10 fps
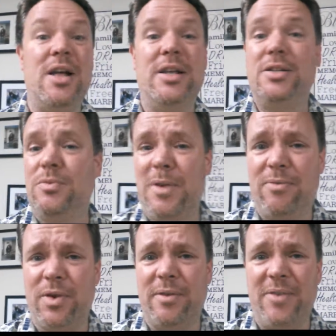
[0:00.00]
This is
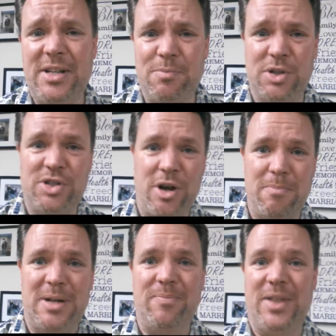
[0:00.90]
before the Facebook share
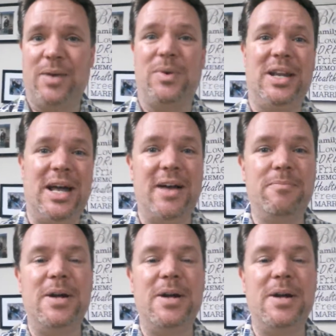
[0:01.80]
button thing went live.